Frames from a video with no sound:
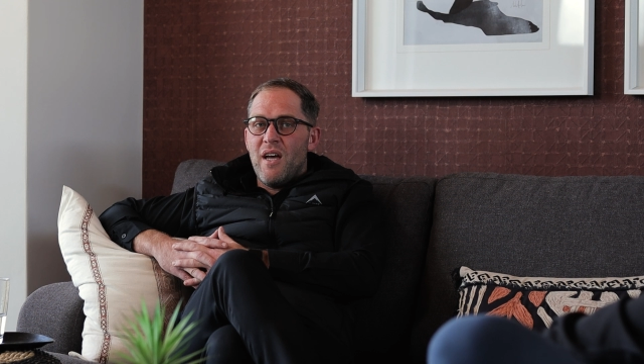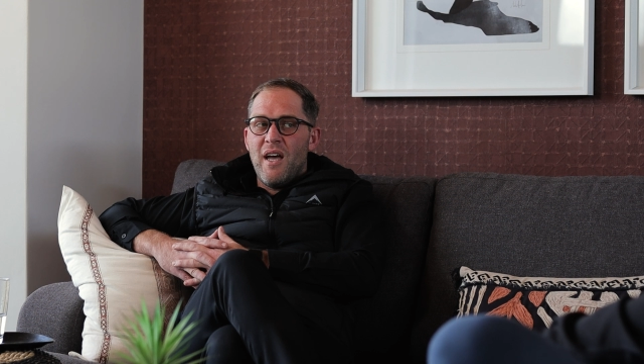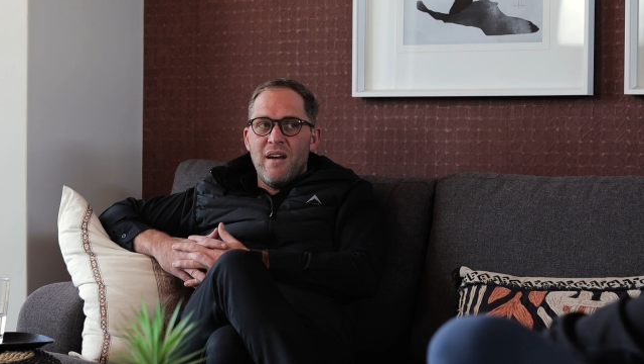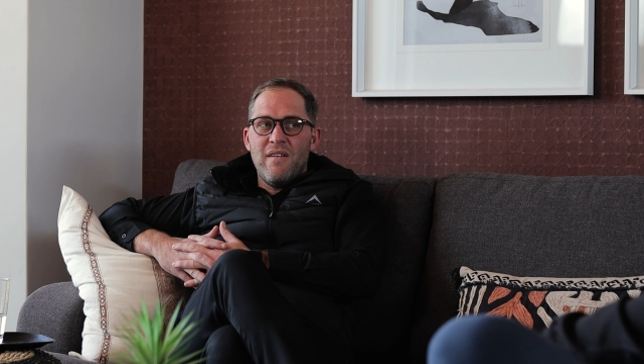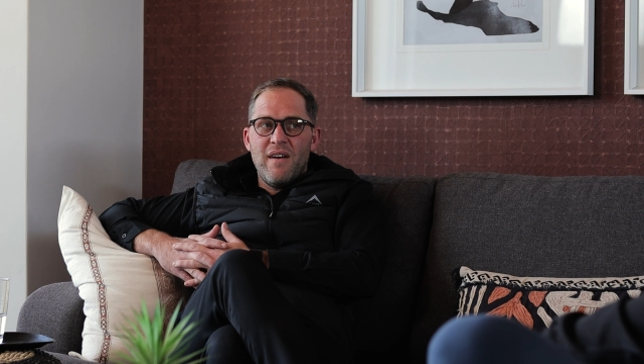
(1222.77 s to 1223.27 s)

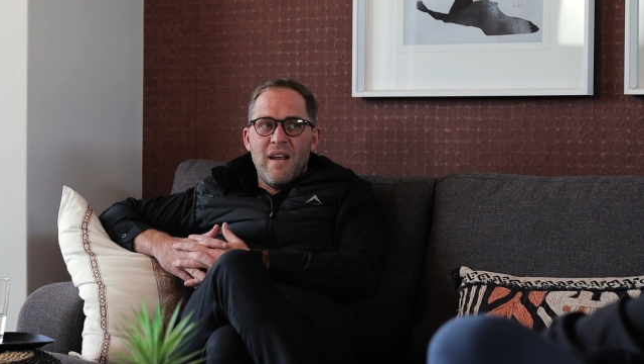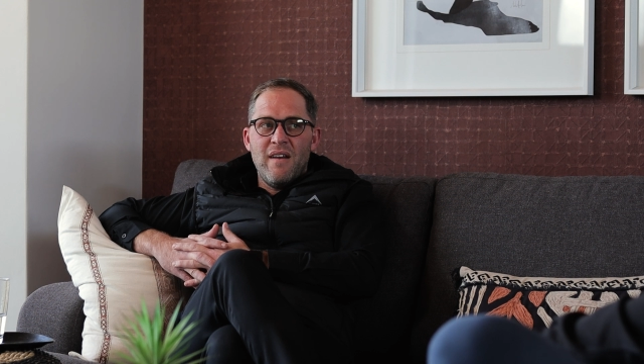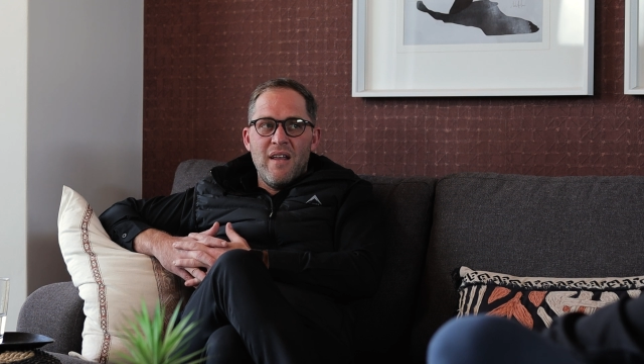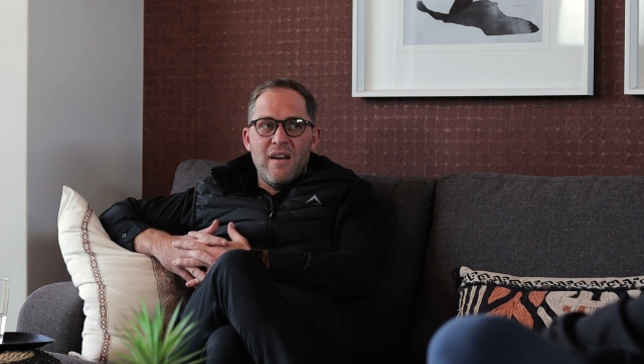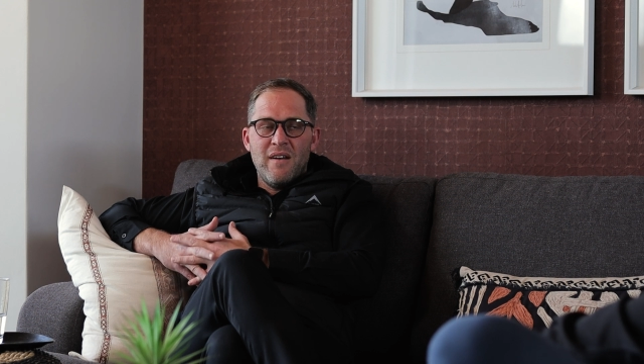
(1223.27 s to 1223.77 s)
and
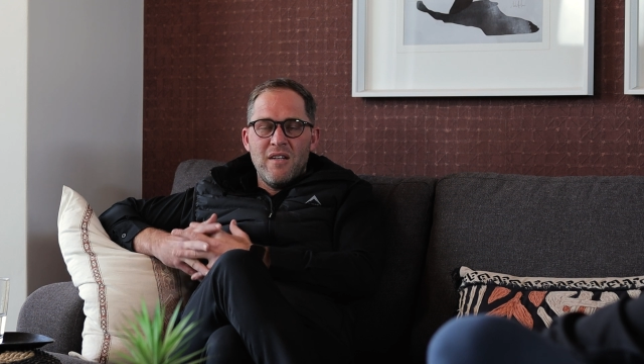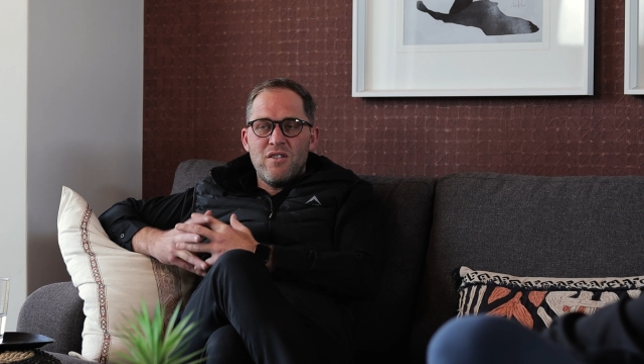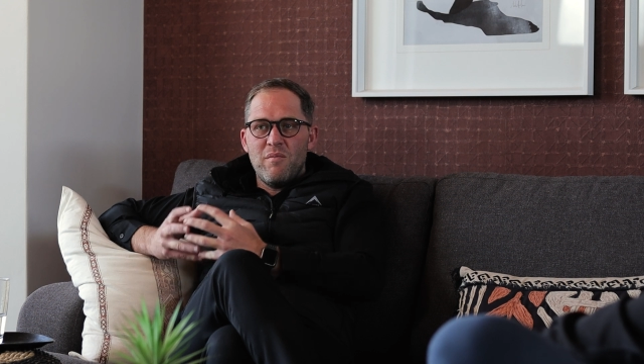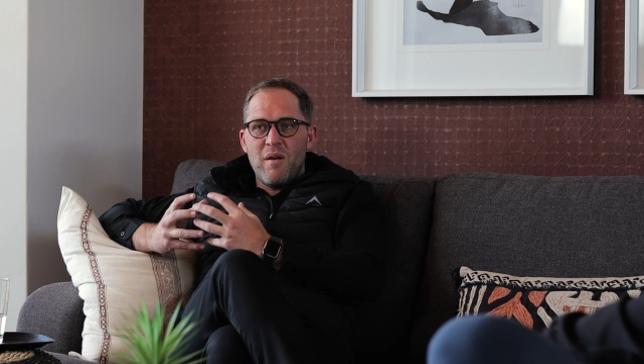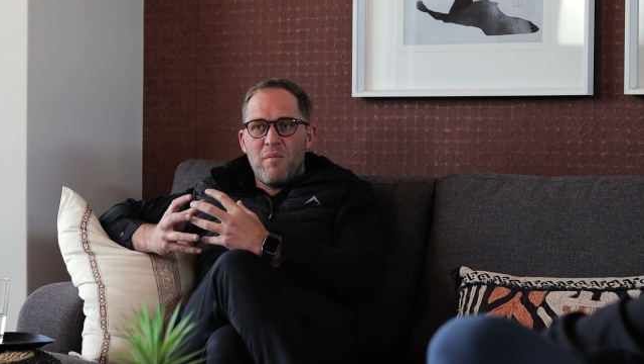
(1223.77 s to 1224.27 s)
it
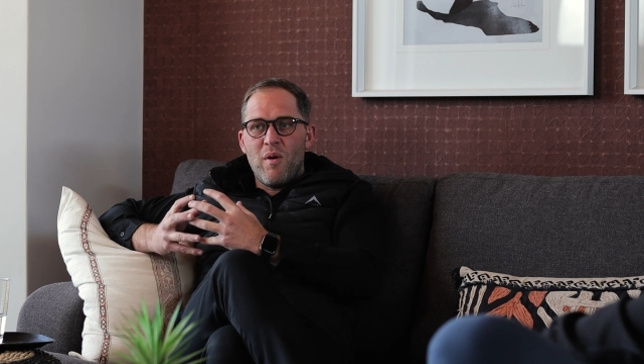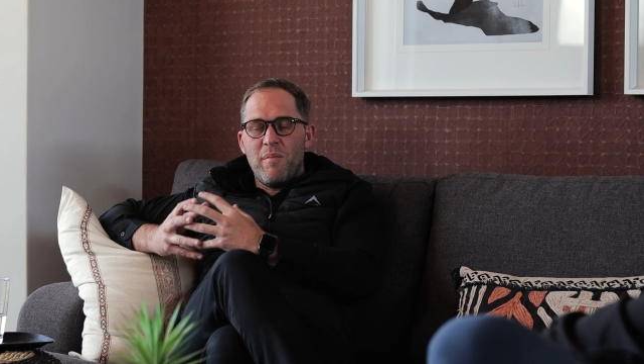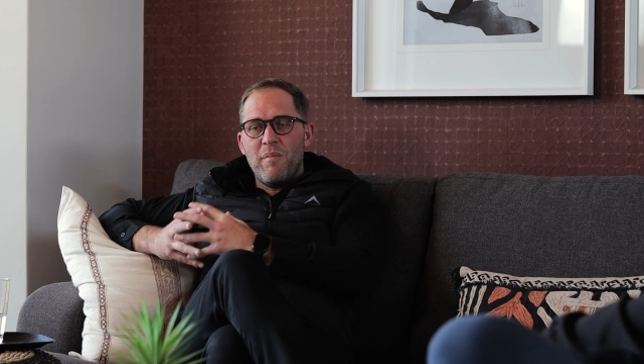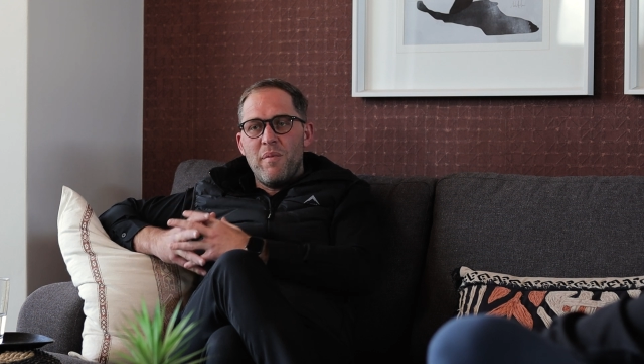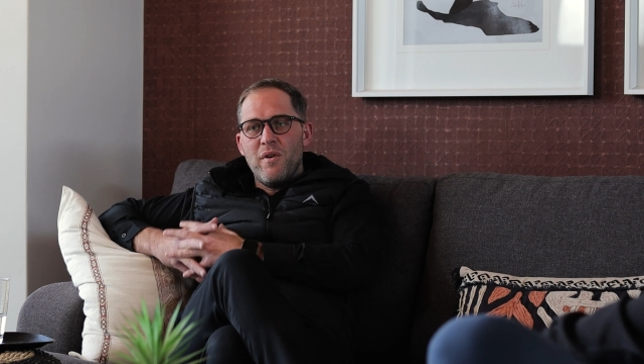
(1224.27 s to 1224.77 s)
needs to be a
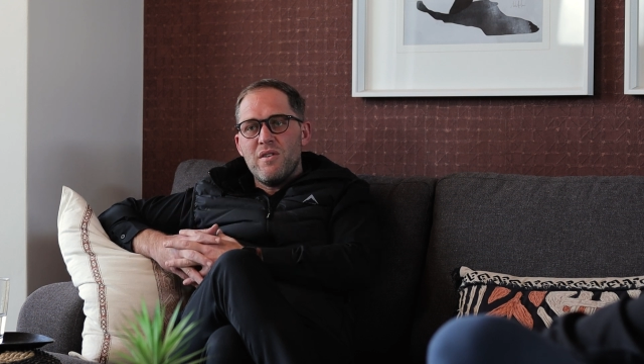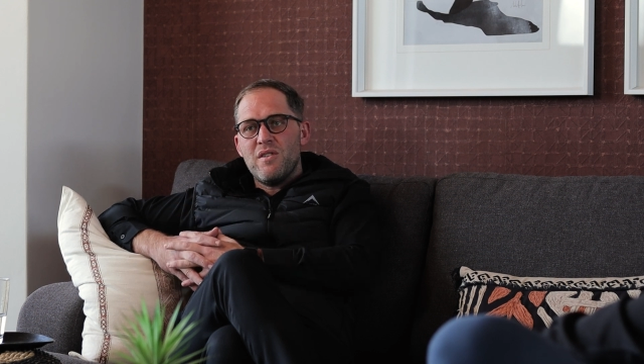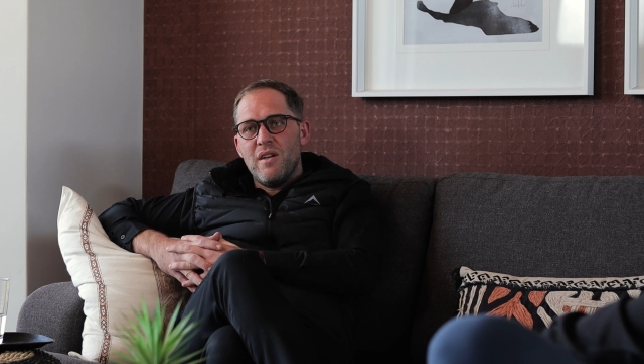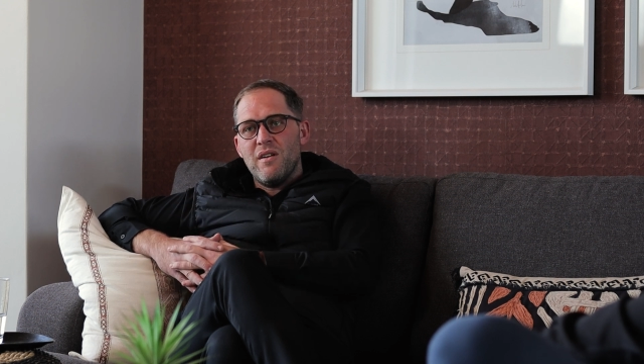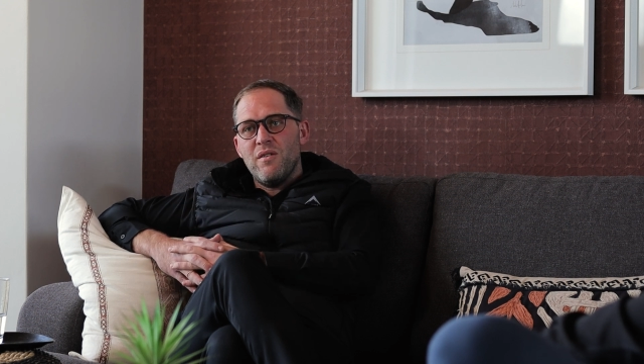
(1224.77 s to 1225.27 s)
proper
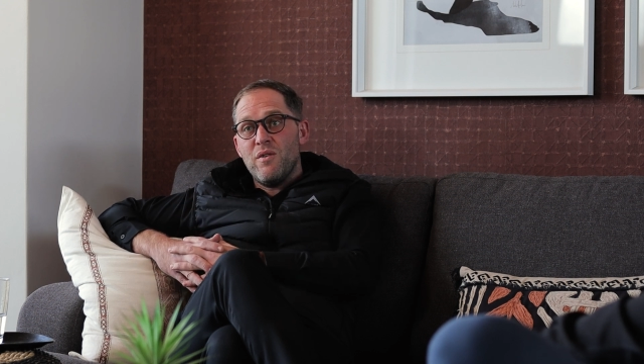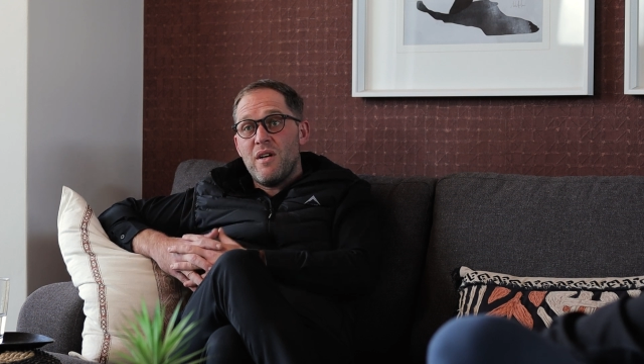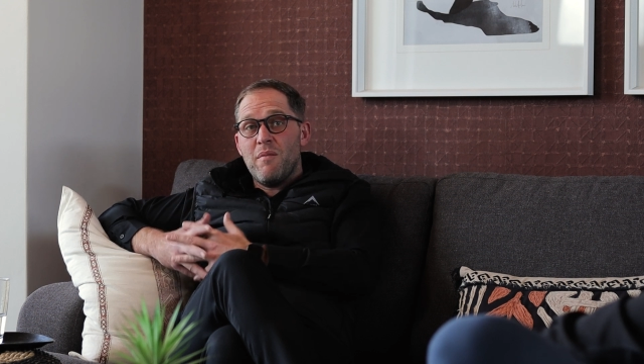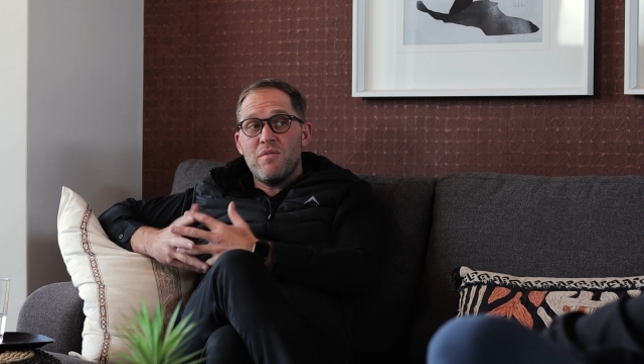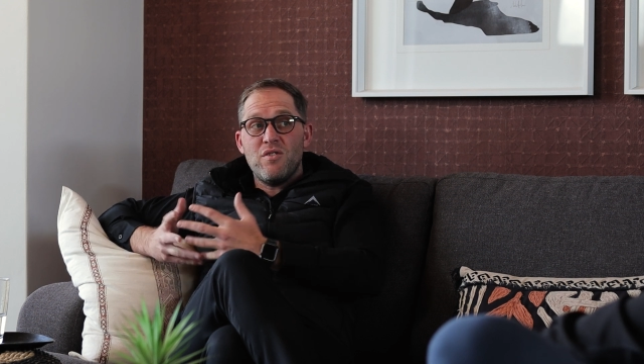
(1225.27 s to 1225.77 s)
person who
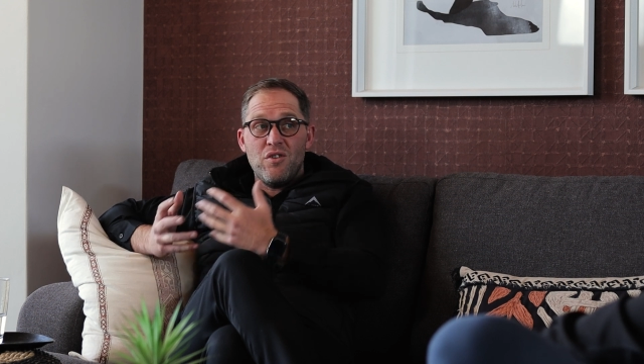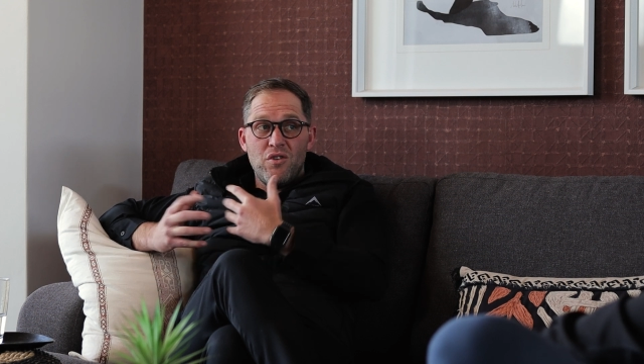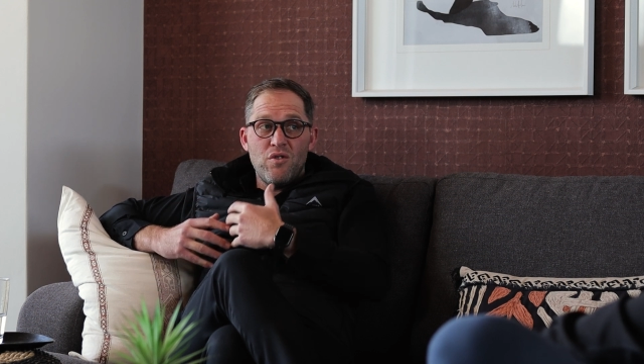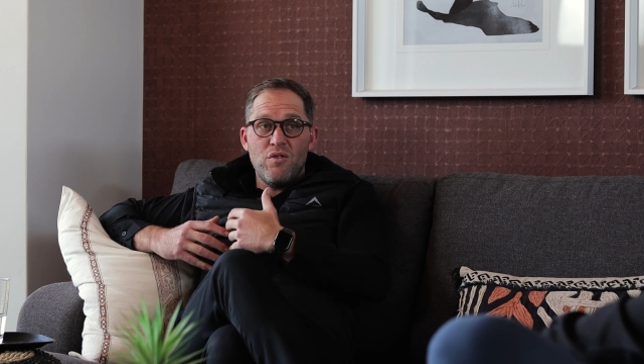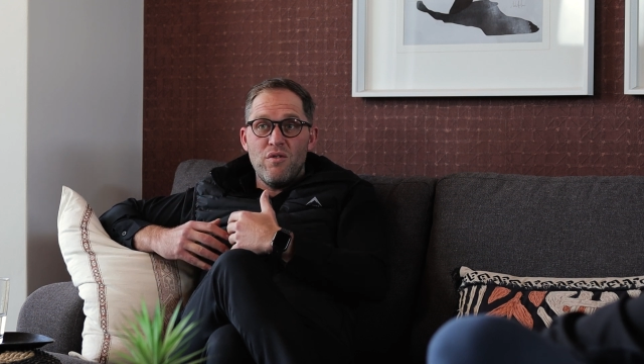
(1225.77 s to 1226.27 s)
comes to
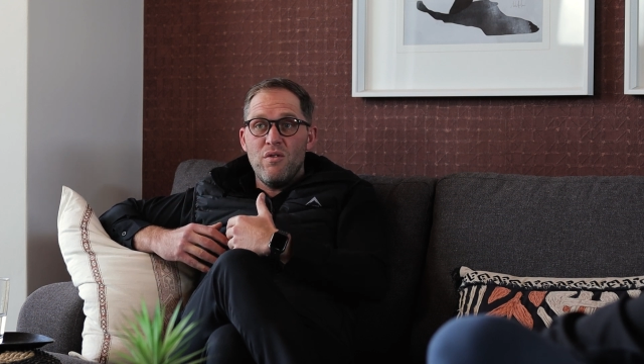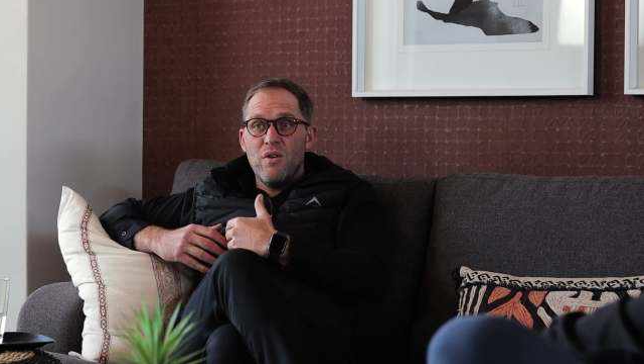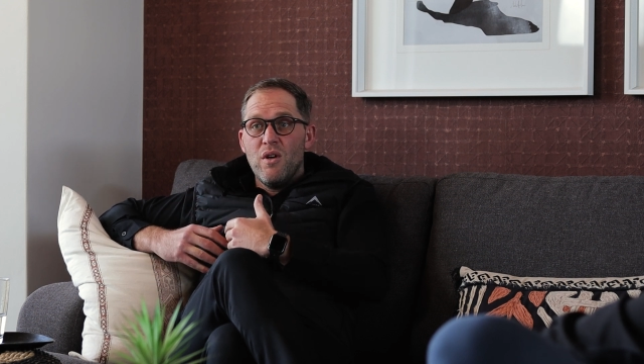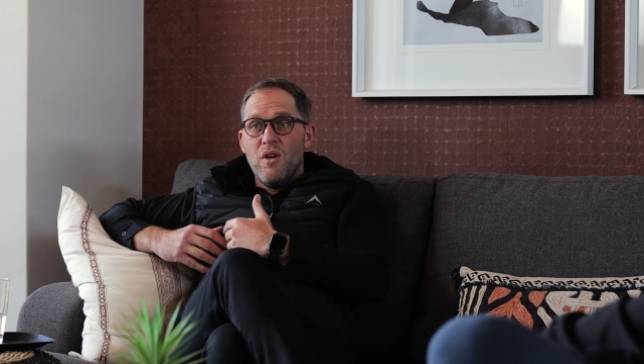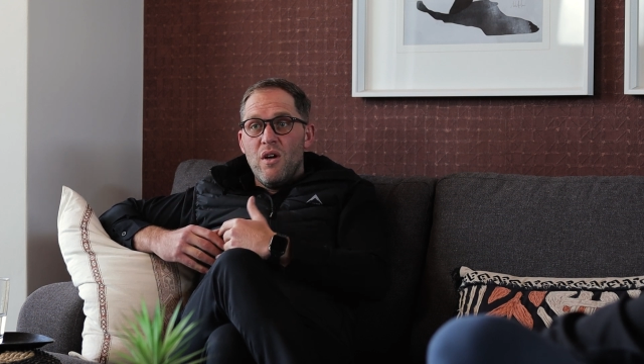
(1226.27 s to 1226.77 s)
you,